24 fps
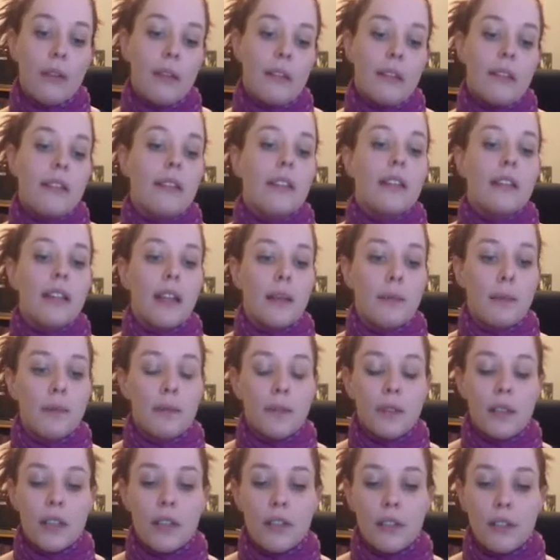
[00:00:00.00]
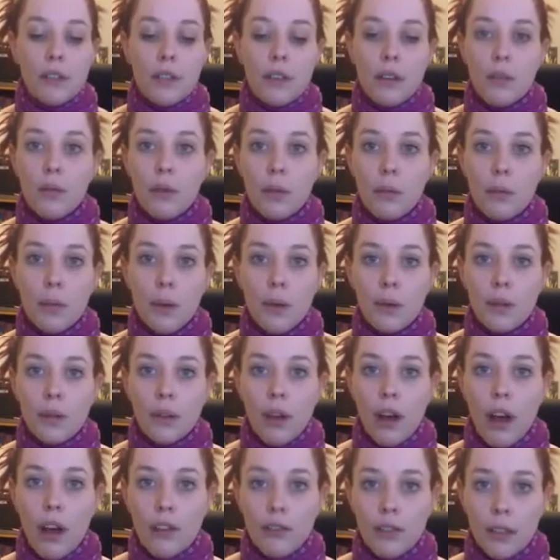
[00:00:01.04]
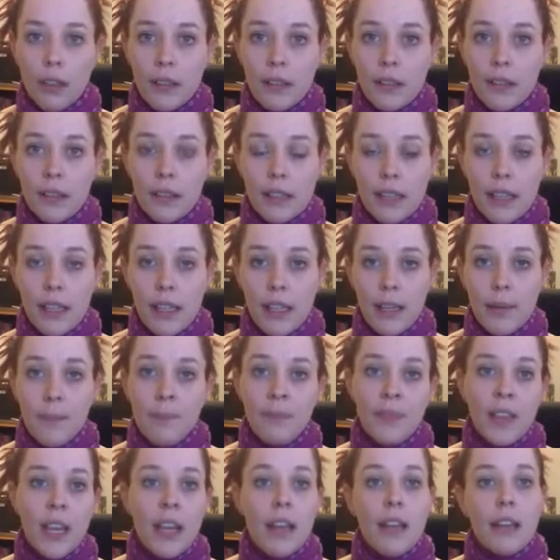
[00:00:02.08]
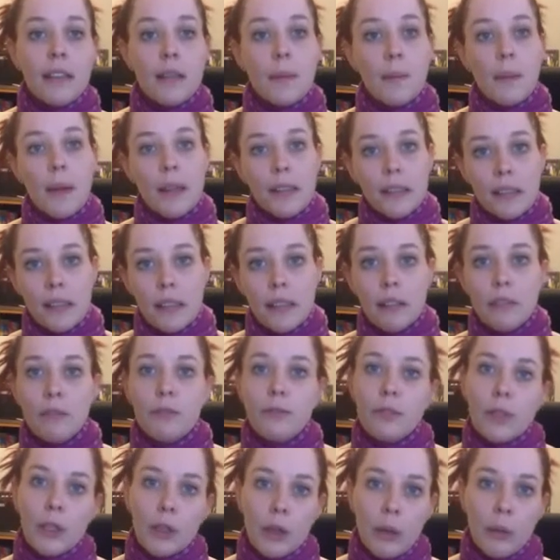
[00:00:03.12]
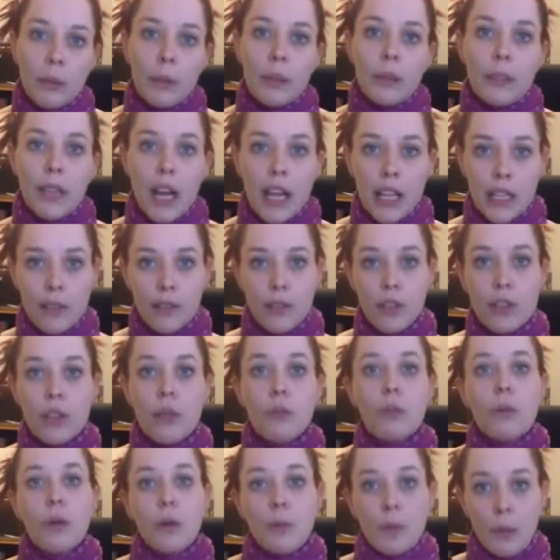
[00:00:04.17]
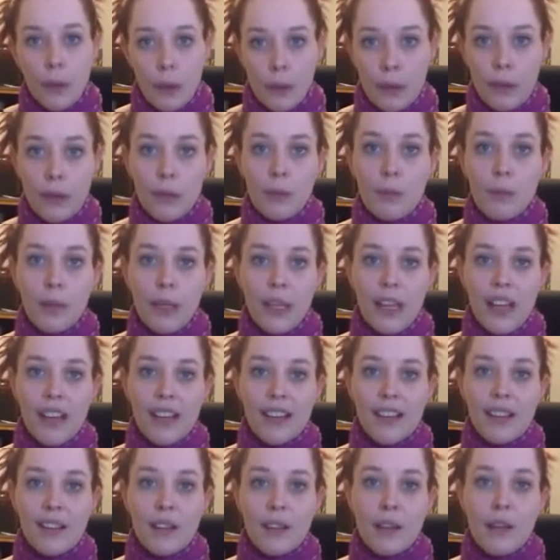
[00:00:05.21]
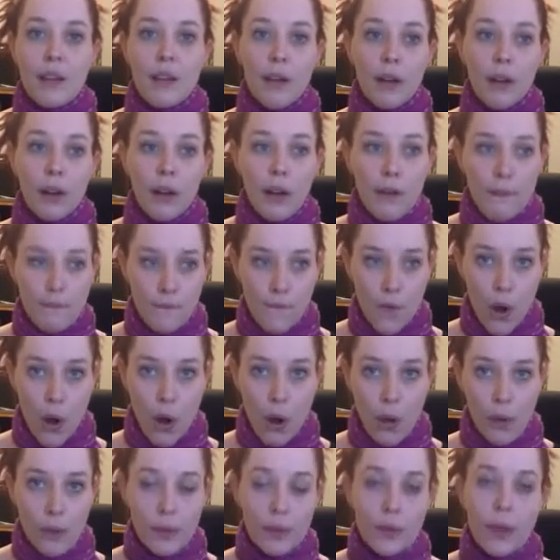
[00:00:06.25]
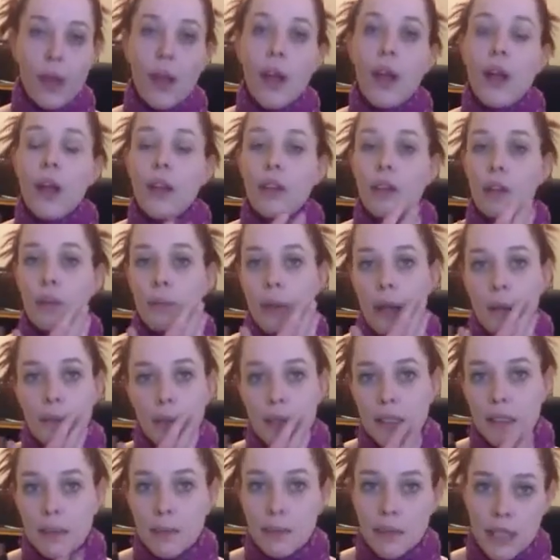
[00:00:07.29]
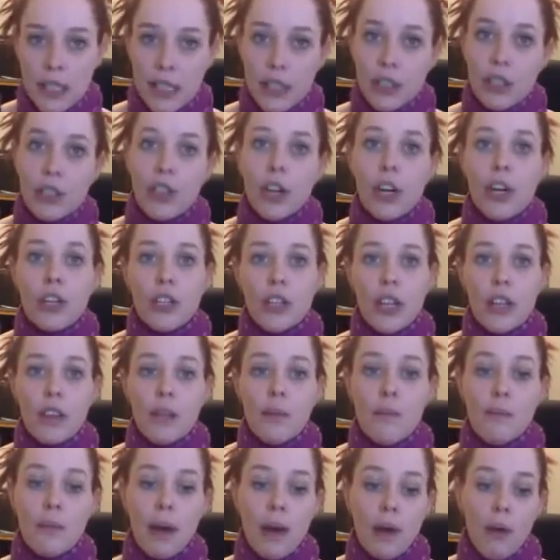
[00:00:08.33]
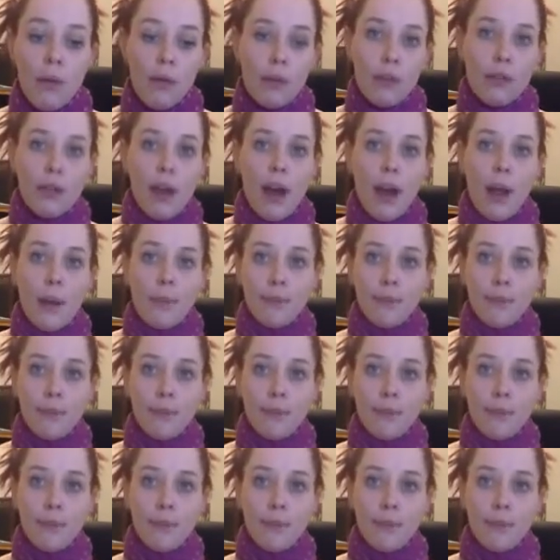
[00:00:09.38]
This is the type of seizure that we most often see depicted in film and television, where a person begins to convulse. There might be some discharge at the mouth.